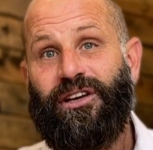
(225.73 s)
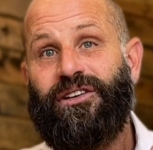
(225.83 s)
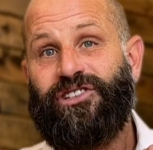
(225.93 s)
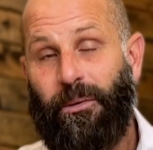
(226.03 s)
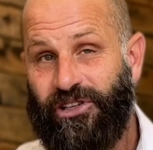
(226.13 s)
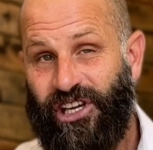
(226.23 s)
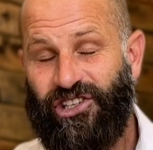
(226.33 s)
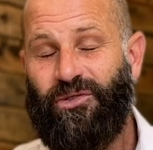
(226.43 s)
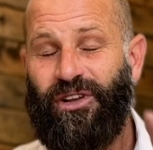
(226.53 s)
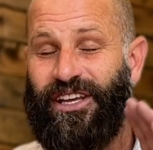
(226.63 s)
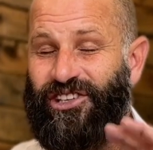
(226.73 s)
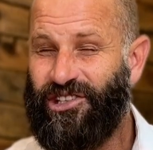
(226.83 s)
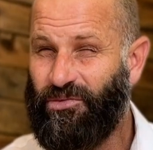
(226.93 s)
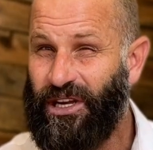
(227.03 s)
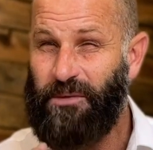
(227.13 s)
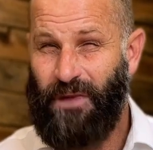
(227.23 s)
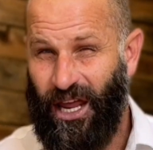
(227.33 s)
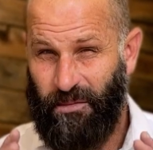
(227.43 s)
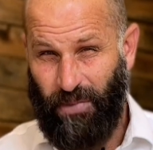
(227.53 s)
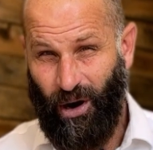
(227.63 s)
Subluxation really has 3
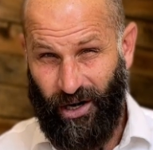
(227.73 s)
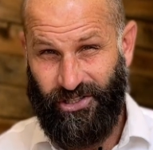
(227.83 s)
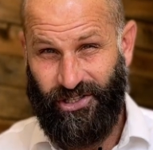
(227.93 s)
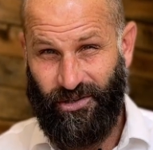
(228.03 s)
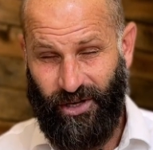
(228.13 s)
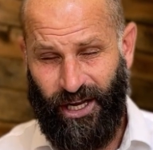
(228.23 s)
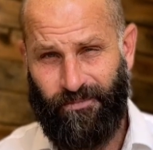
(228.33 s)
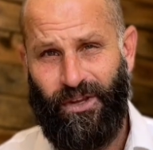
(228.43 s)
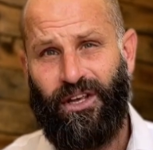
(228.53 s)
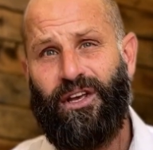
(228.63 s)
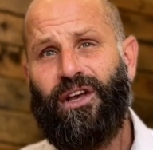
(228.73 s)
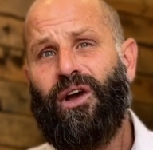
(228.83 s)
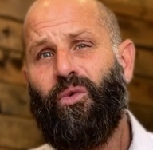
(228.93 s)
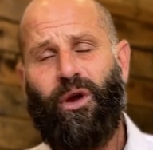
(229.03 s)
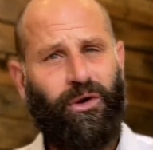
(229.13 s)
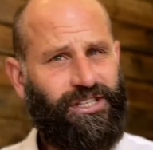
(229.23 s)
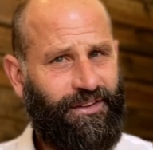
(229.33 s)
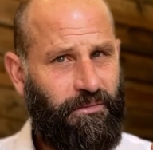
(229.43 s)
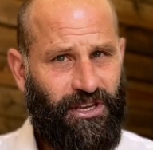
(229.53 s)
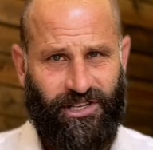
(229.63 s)
main parts, okay? We always have
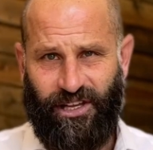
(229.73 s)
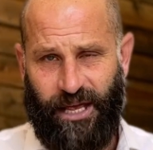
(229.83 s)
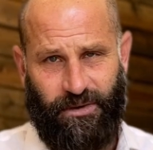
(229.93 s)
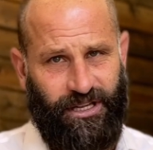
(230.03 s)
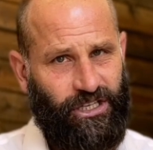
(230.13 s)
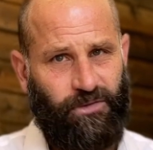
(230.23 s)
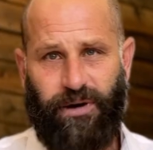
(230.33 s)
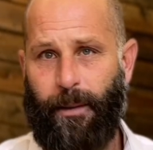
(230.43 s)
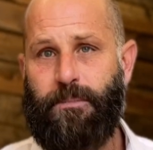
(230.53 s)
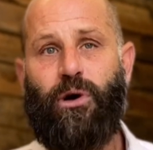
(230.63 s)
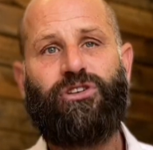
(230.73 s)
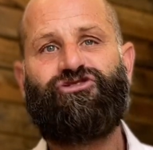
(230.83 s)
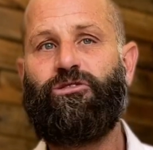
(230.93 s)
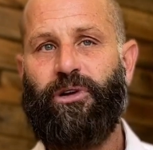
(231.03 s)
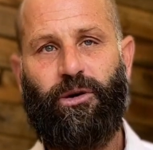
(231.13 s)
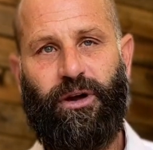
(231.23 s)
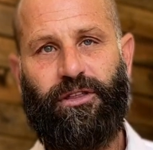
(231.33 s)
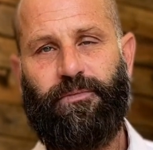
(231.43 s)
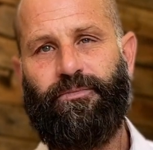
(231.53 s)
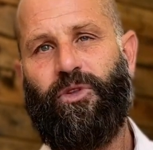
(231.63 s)
the misalignment that you're probably most familiar with.
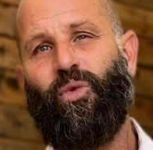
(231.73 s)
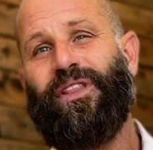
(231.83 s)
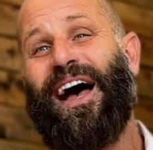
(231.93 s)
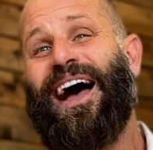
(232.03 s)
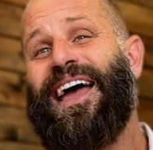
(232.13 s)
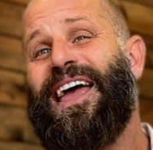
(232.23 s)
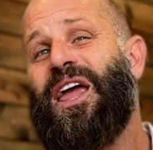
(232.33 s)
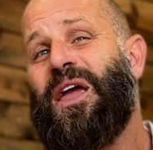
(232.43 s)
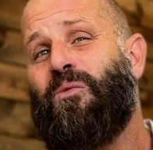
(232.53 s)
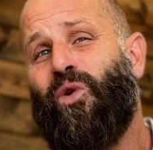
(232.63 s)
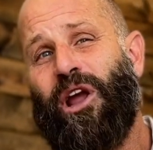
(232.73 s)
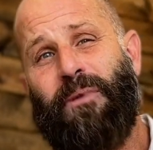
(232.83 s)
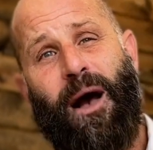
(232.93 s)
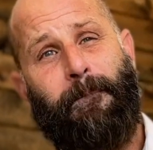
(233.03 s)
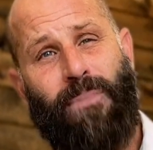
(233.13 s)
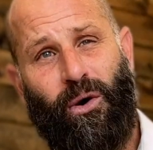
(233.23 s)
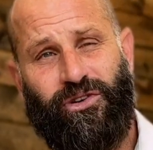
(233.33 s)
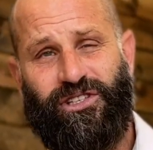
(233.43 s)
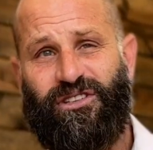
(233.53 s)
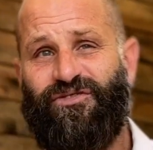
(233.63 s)
The one I worry about
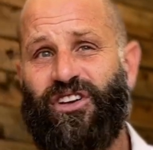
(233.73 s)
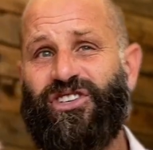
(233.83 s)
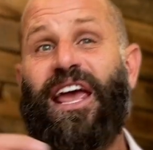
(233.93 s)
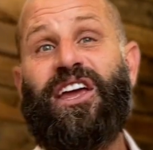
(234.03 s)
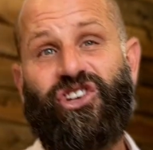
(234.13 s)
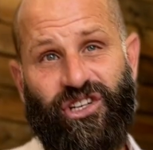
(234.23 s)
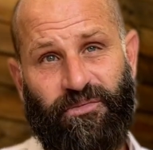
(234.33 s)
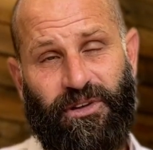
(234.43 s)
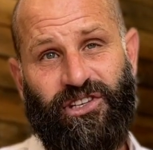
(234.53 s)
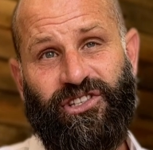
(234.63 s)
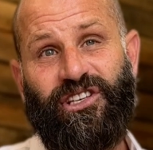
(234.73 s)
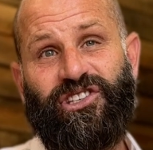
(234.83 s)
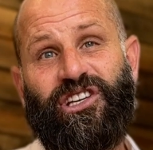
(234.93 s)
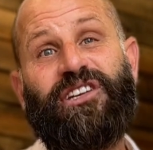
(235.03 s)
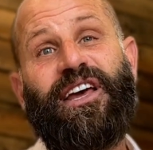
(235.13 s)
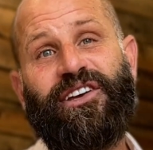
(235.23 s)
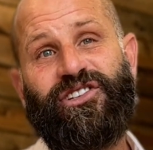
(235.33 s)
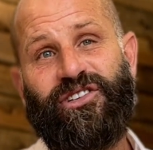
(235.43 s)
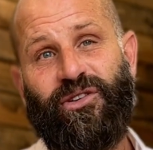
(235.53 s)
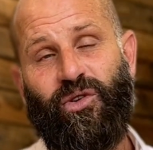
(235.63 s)
most is fixation because this connects
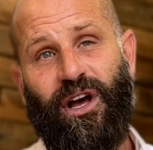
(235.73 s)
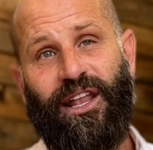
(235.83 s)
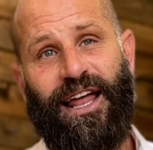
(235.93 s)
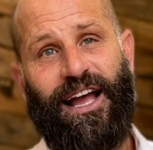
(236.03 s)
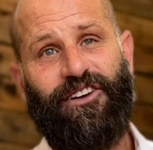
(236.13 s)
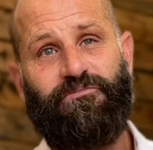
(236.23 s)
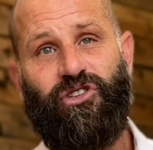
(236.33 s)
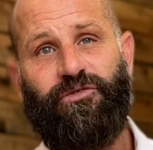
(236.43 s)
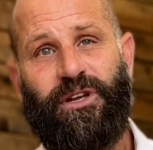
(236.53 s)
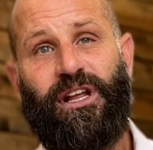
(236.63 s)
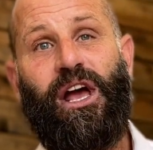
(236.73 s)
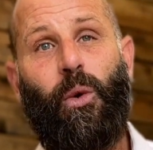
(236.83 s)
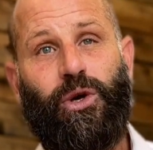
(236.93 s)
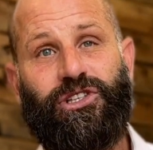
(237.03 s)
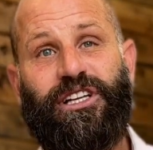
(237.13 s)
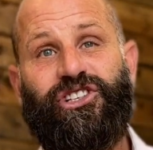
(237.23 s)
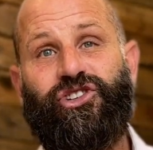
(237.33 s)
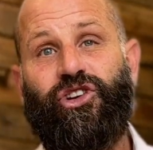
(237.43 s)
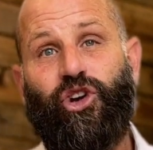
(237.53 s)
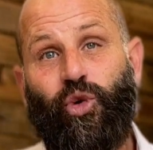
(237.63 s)
to a lack of movement, which leads to
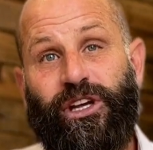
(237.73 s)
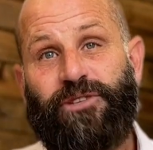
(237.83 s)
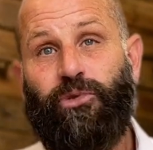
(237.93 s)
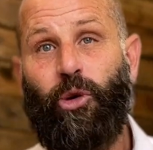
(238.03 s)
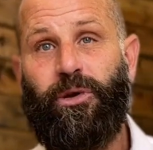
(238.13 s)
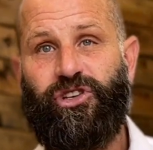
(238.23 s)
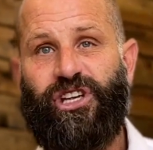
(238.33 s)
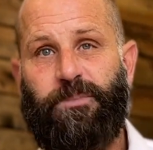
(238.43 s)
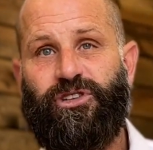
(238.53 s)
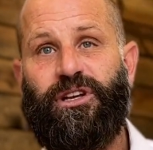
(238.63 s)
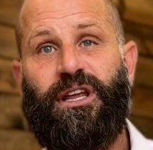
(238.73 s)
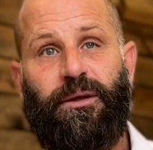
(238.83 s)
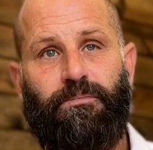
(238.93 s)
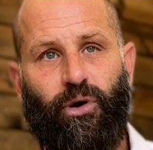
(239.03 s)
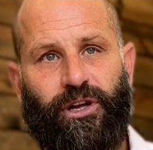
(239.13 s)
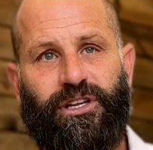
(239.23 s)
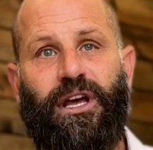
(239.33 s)
decreased proprioception input.